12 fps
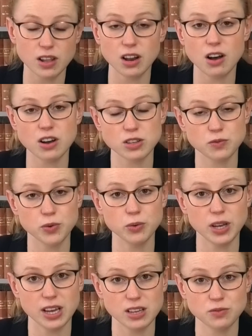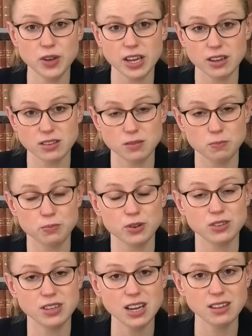the last full year's figures
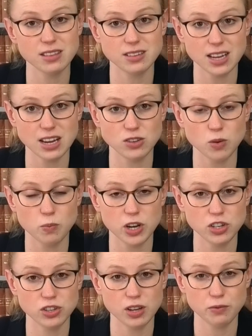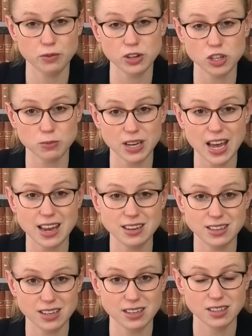preceding the date on which the infringement
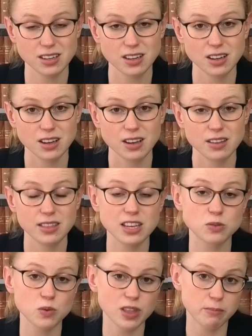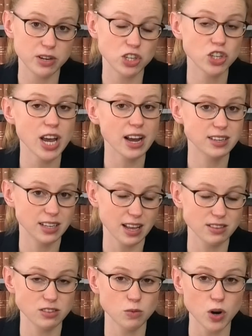ended. This will then be checked
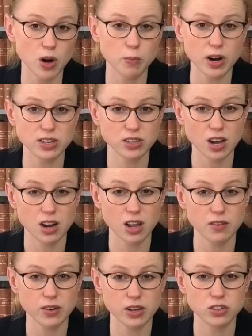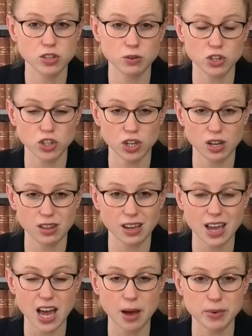against the worldwide turnover to ensure the
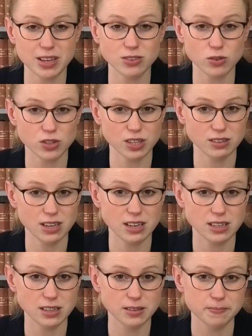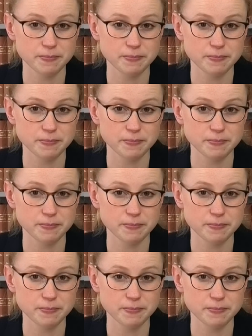cap is not exceeded.